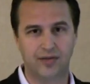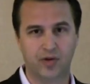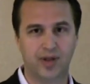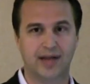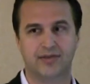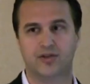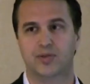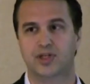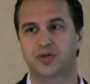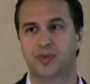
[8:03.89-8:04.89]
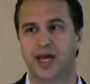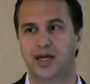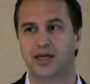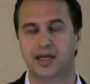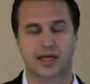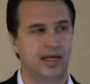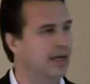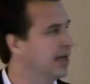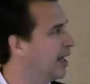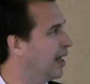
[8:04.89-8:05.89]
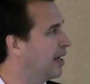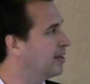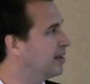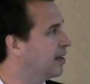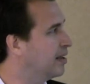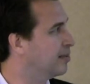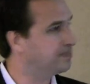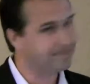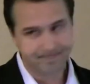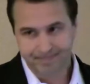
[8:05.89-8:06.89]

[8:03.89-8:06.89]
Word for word: you've only got so much spent, and um,